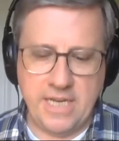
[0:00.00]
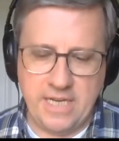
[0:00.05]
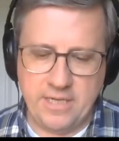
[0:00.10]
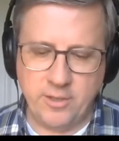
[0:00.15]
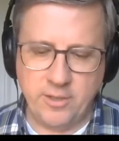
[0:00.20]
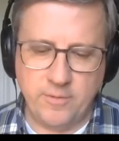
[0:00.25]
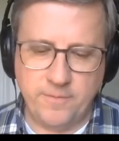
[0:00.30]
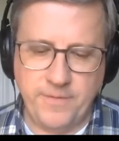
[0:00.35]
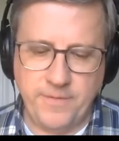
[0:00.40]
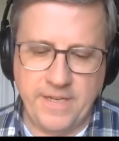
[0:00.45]
in
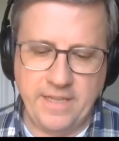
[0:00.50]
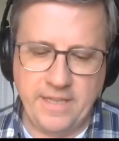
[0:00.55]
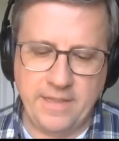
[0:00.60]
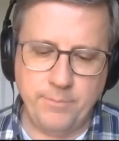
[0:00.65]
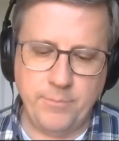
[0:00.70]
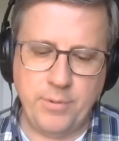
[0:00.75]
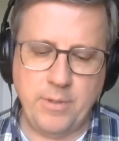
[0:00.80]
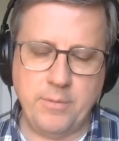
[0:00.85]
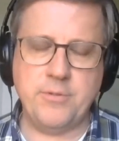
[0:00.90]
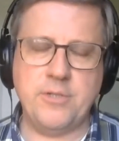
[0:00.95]
good faith
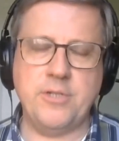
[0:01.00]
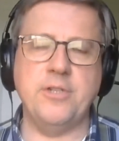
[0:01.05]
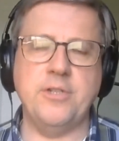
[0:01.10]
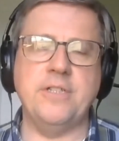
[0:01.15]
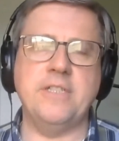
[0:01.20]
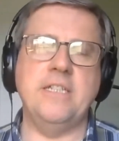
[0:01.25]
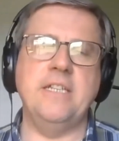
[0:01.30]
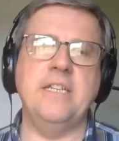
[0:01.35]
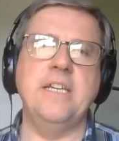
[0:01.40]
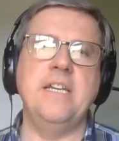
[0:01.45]
in
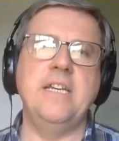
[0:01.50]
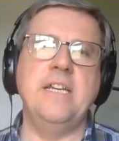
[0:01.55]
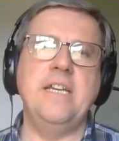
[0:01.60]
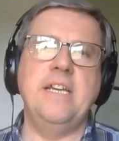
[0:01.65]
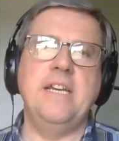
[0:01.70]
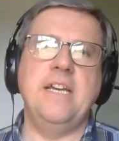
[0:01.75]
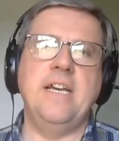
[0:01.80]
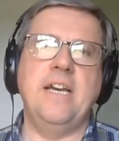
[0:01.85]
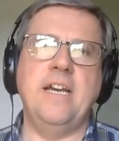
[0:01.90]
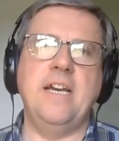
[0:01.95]
perpetuity.
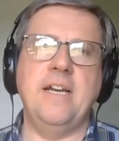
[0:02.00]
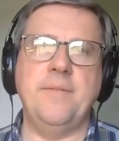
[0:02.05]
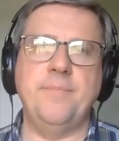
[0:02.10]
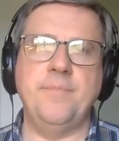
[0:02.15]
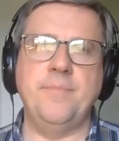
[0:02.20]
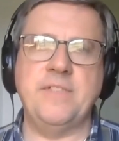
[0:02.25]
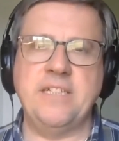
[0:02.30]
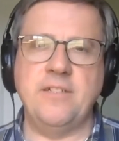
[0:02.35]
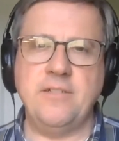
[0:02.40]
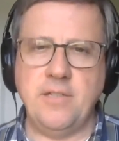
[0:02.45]

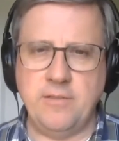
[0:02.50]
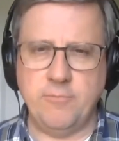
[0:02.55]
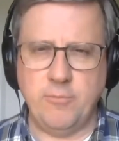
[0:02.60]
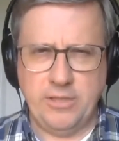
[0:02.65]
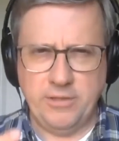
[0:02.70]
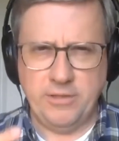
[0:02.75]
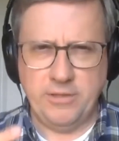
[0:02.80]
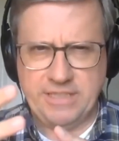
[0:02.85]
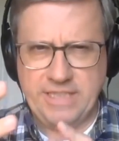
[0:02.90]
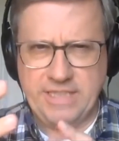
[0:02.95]
So
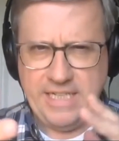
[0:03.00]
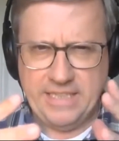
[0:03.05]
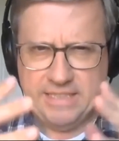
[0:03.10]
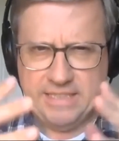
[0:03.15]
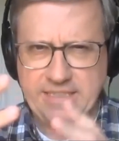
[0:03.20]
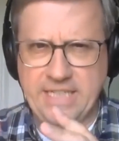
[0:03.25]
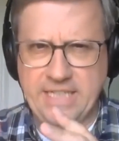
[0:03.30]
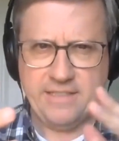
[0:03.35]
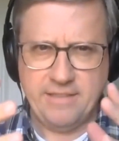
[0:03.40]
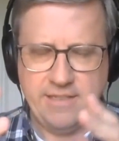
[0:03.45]
what you're saying
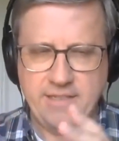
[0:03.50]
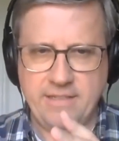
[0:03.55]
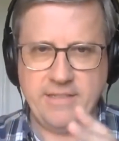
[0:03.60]
is that